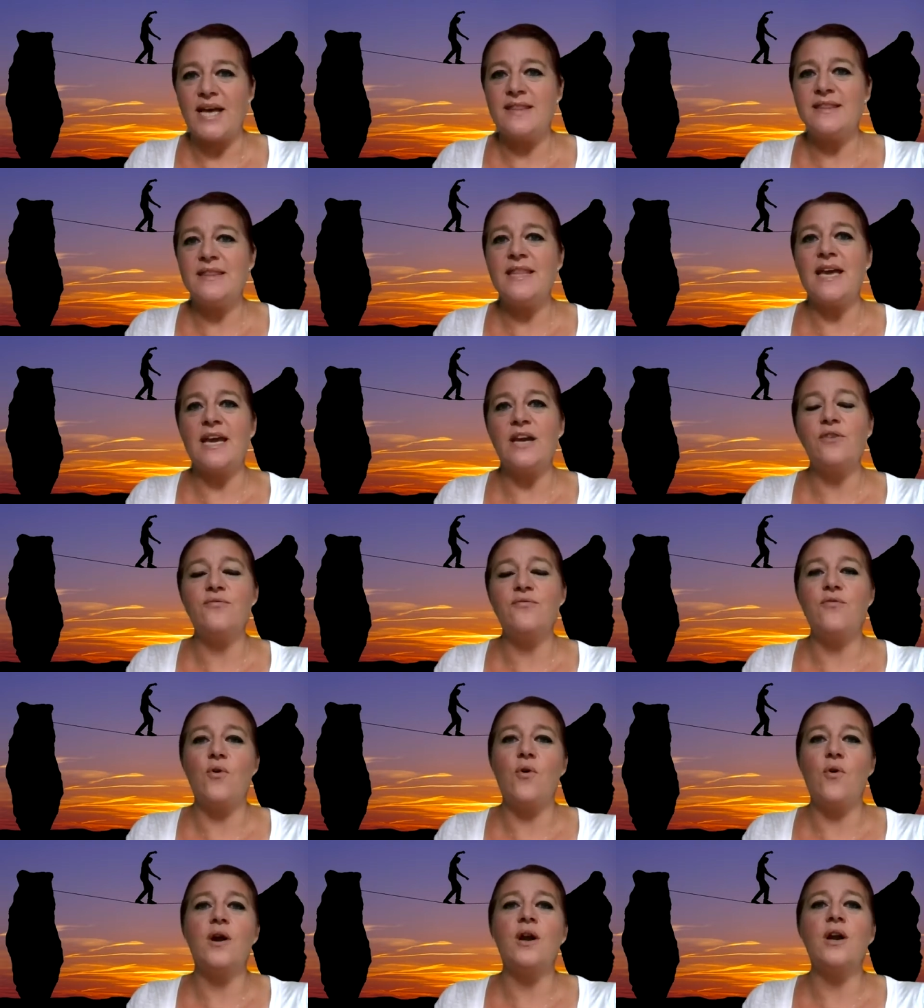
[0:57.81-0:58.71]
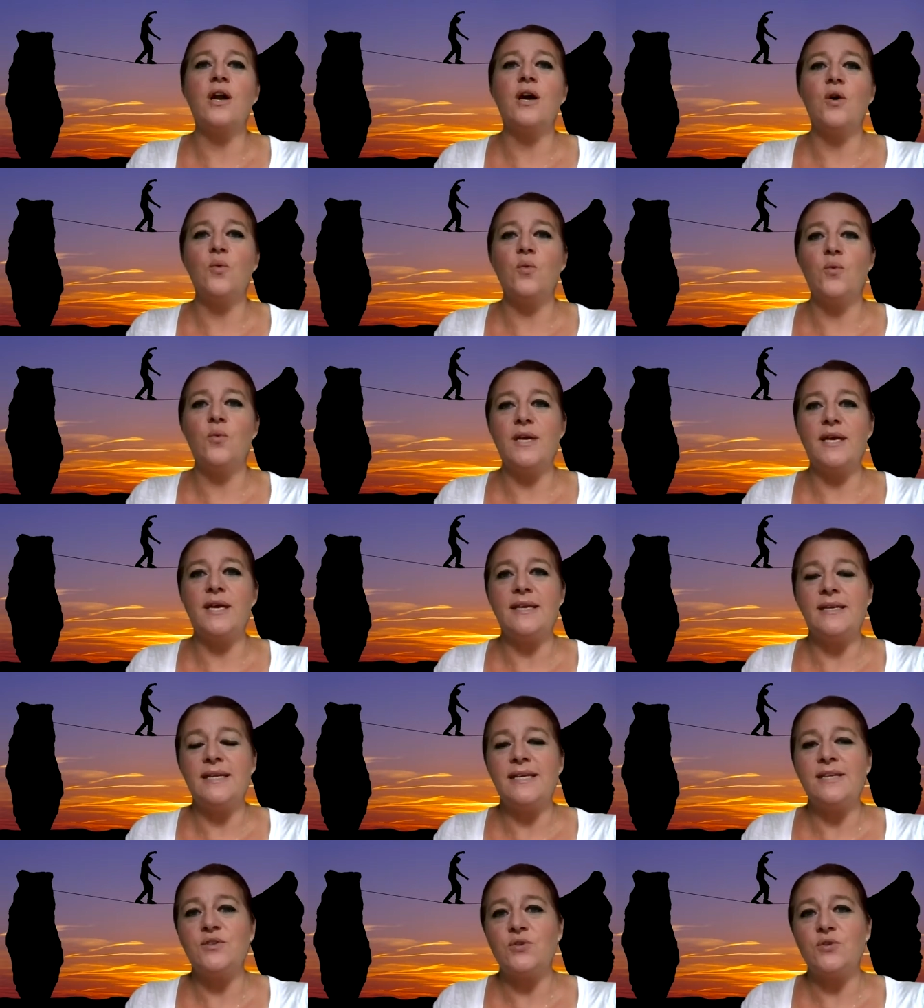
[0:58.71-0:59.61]
and therefore we
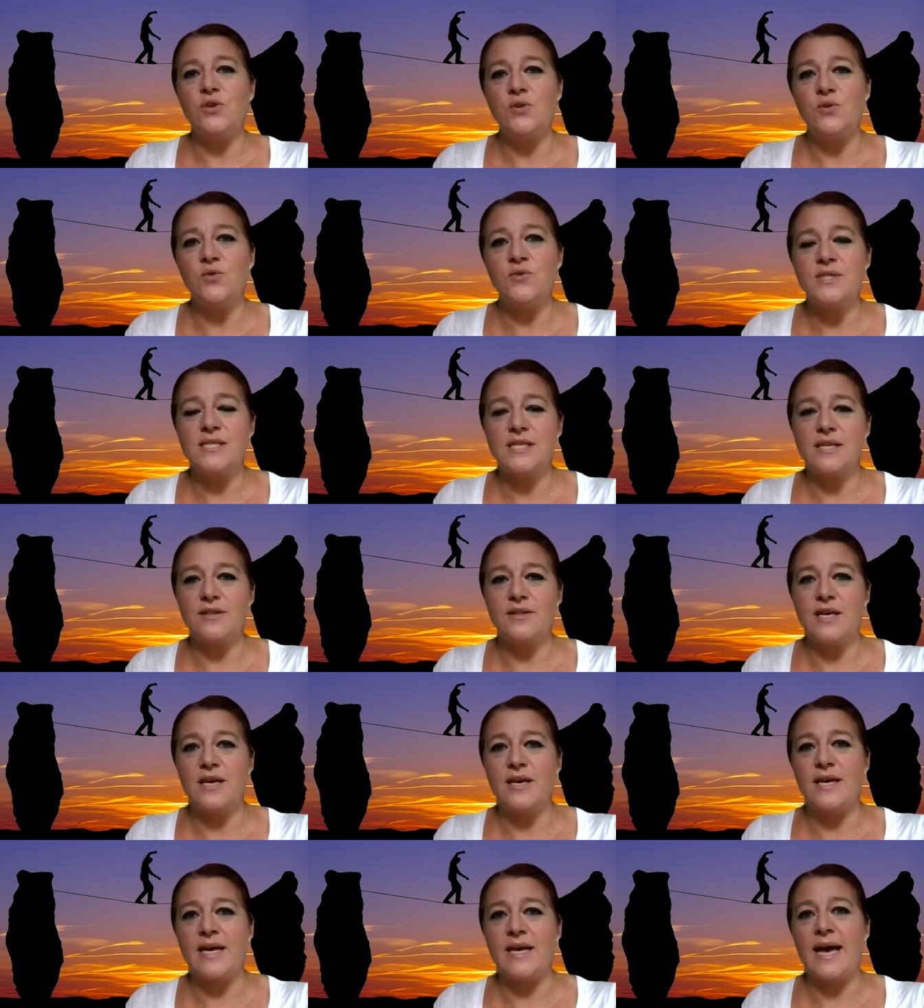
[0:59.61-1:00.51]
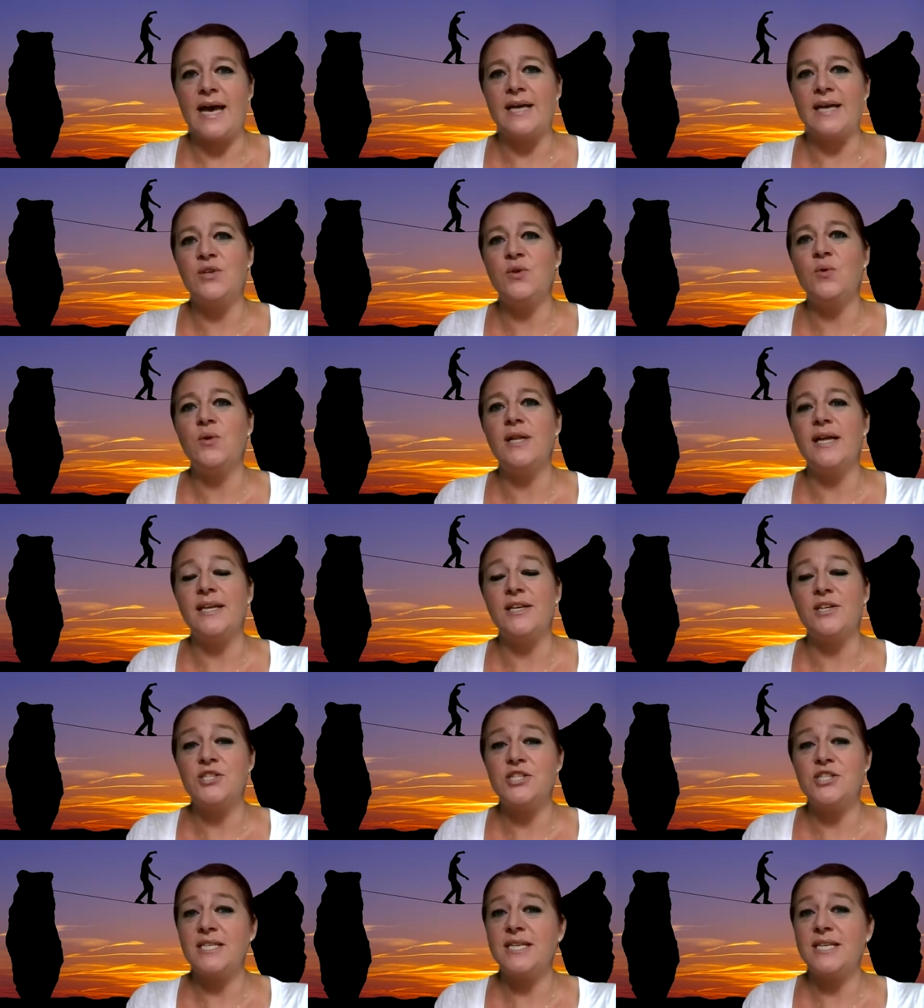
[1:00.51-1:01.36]
need to use the annual energy